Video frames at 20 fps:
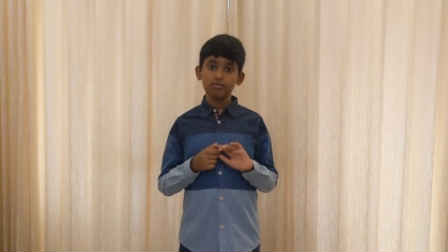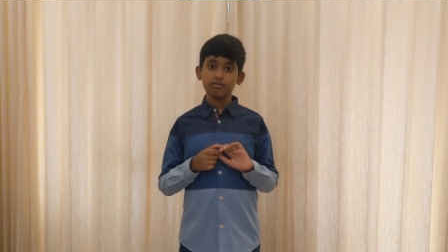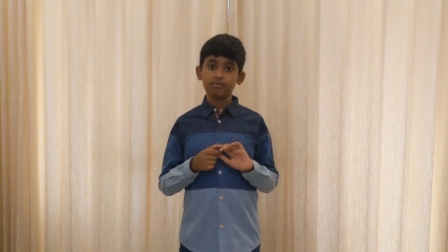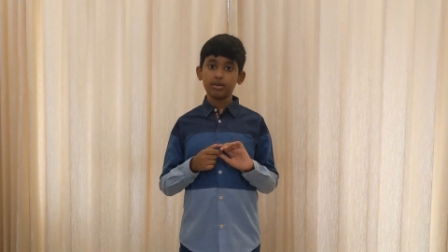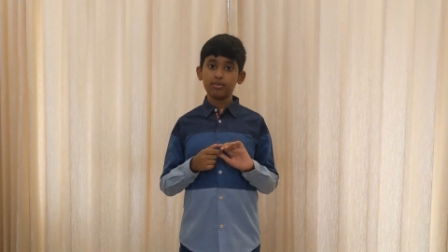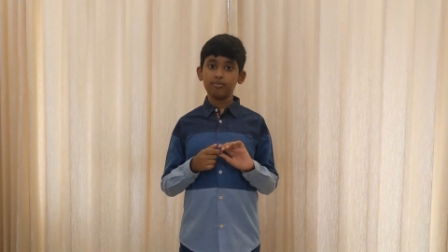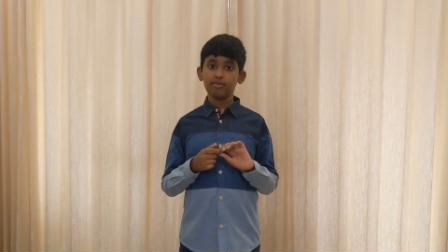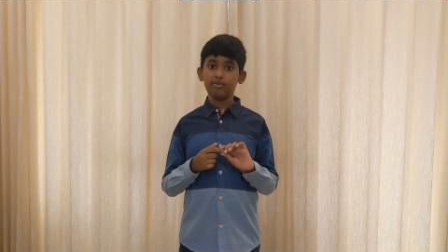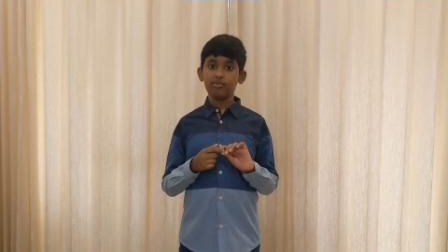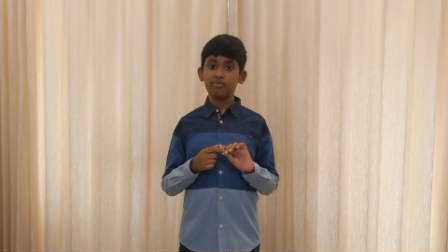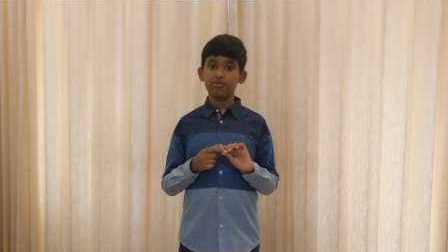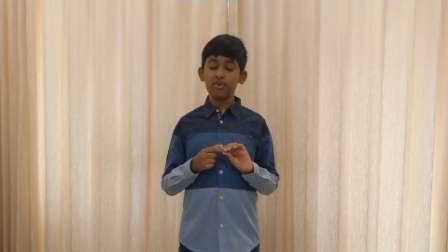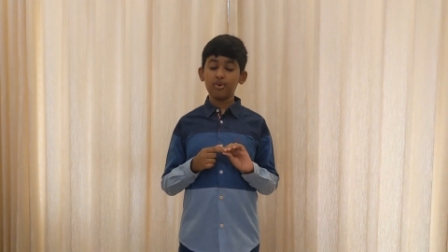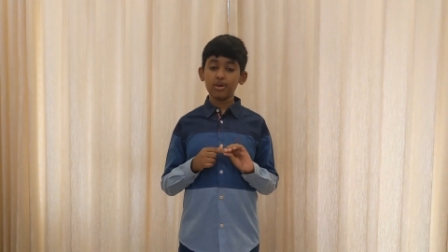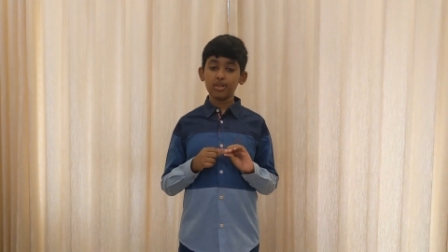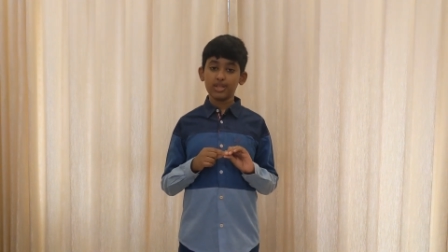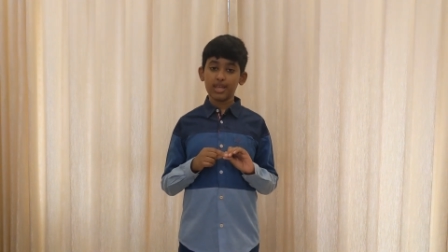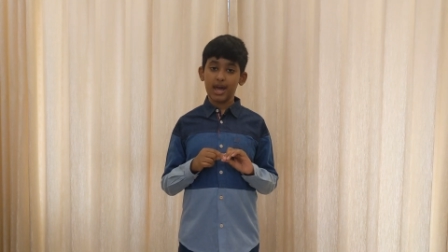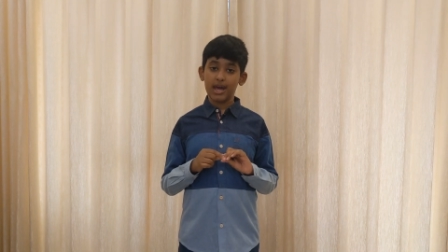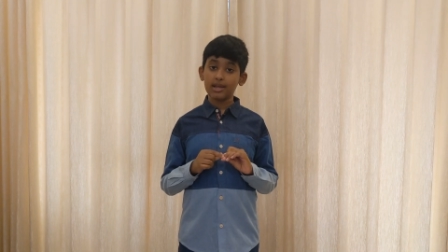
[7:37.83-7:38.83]
But
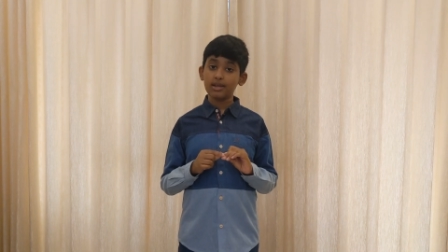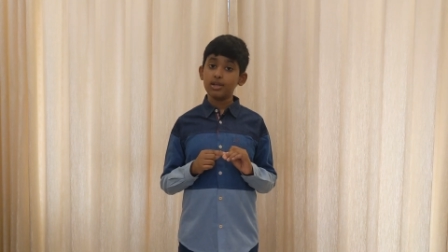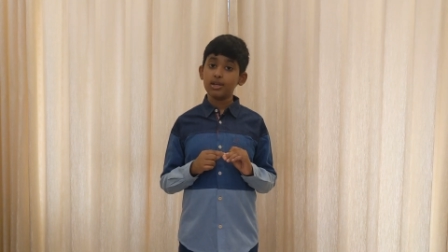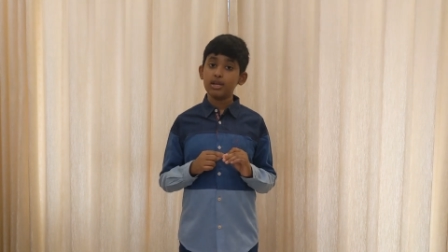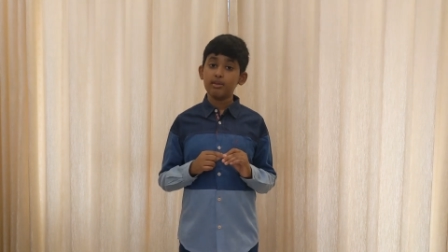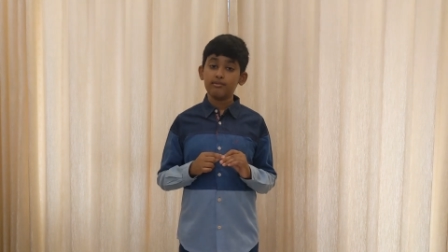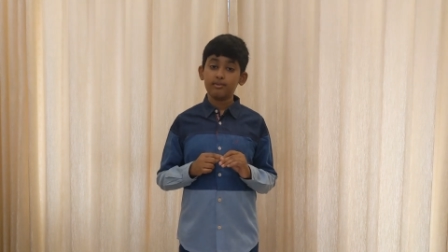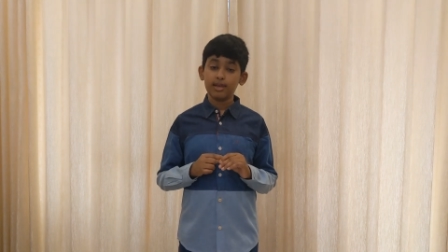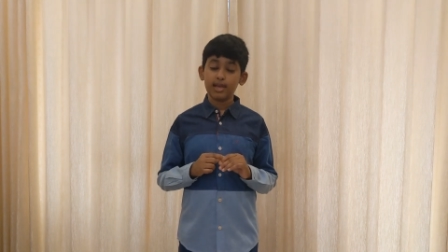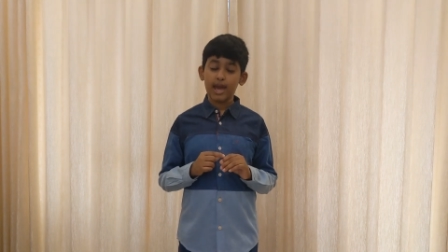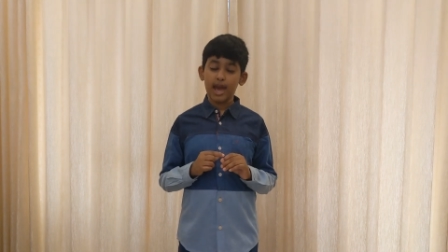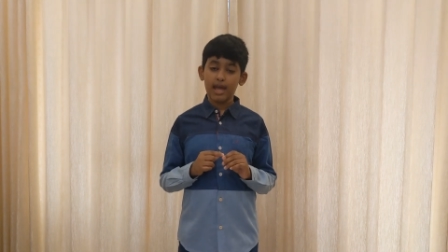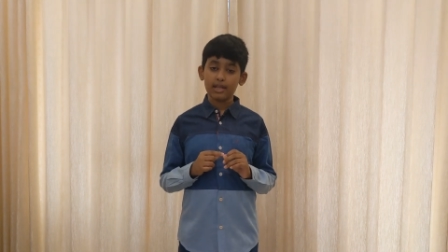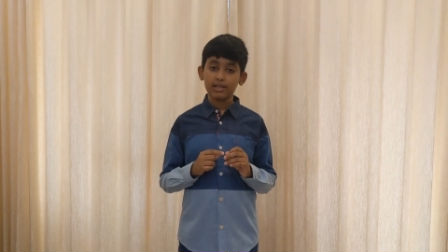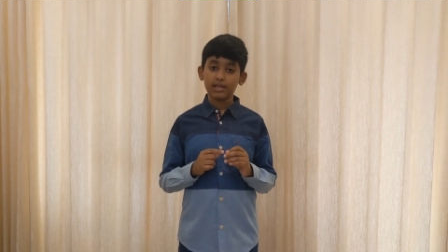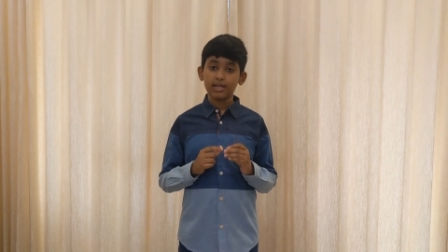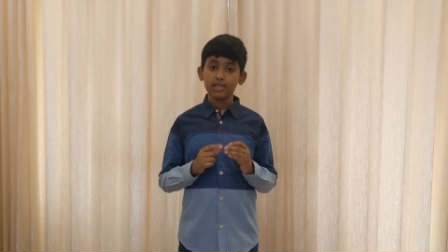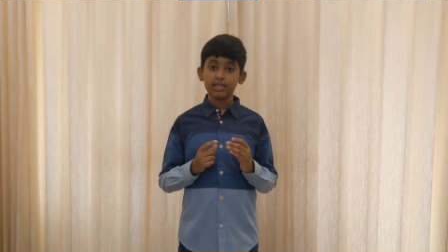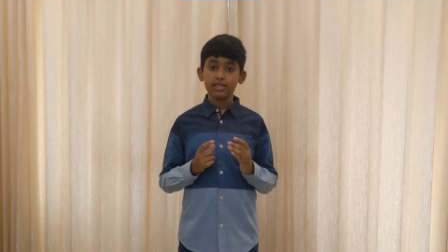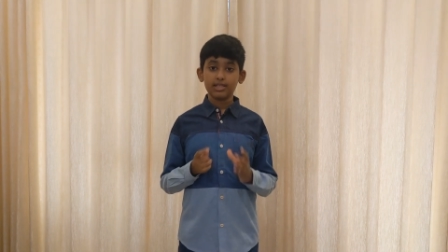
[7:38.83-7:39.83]
before that, we had
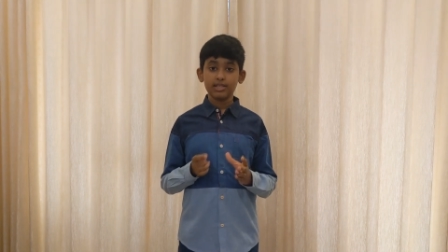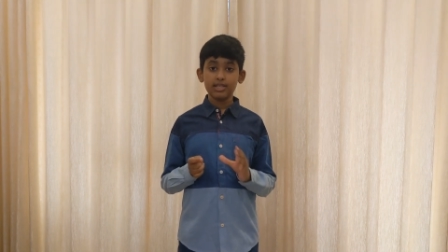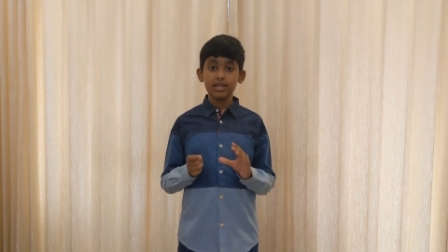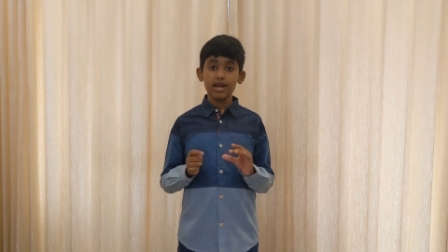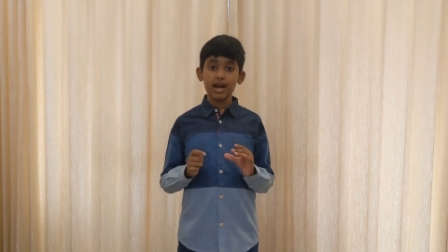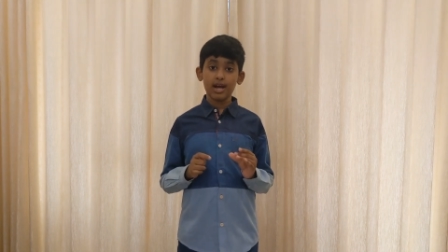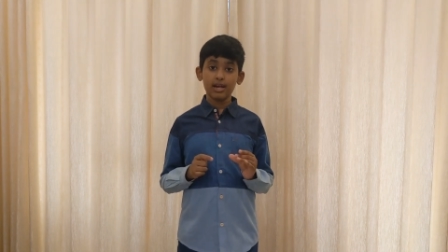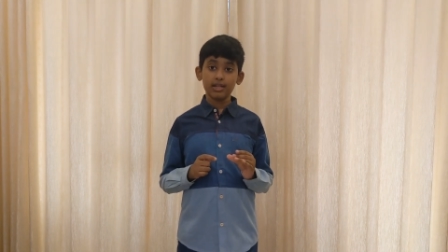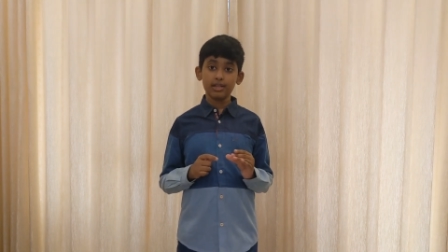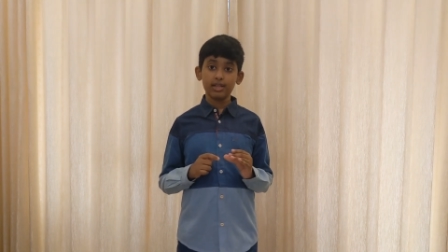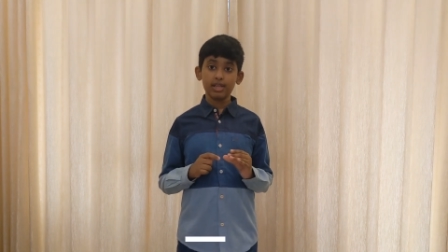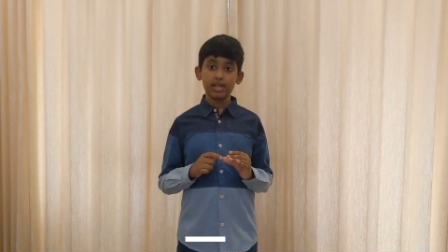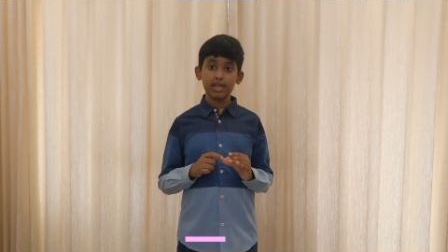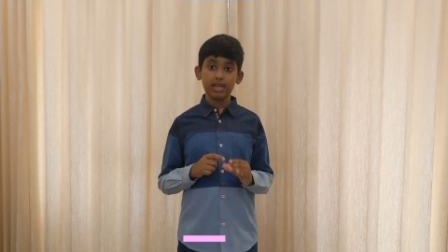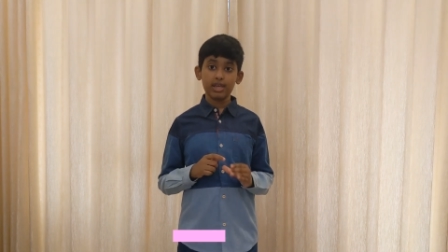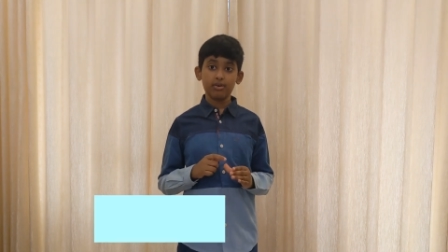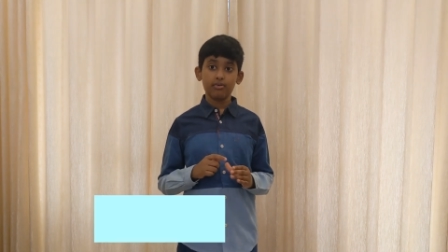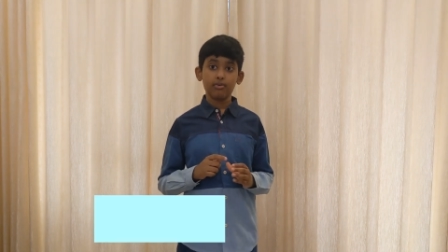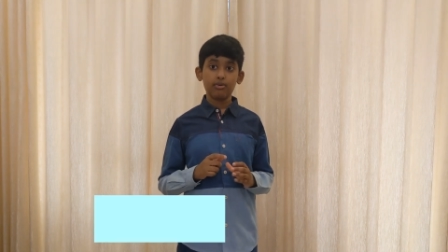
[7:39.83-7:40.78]
CRT